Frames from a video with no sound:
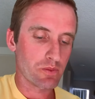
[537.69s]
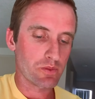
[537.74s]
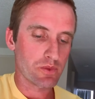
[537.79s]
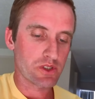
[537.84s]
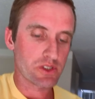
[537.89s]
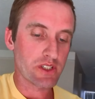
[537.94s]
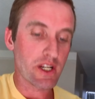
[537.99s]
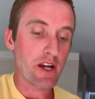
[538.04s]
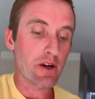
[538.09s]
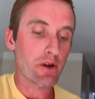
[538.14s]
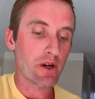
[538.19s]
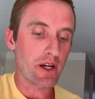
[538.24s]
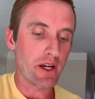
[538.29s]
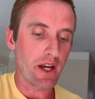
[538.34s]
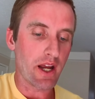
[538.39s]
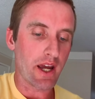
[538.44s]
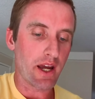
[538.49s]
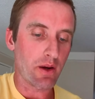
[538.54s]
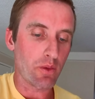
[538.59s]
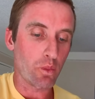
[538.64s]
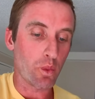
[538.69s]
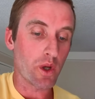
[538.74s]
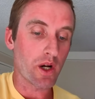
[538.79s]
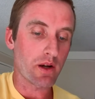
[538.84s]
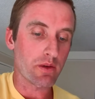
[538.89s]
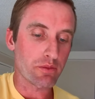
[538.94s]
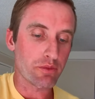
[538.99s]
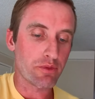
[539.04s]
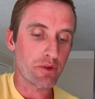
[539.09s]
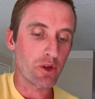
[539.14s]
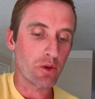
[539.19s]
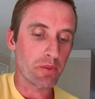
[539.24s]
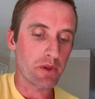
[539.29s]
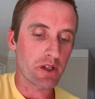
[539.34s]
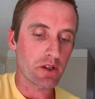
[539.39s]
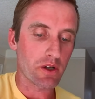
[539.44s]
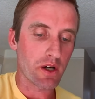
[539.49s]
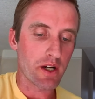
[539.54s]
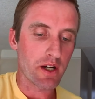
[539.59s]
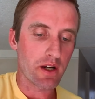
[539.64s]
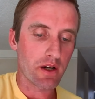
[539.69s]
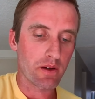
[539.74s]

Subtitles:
staring at what I'm filming right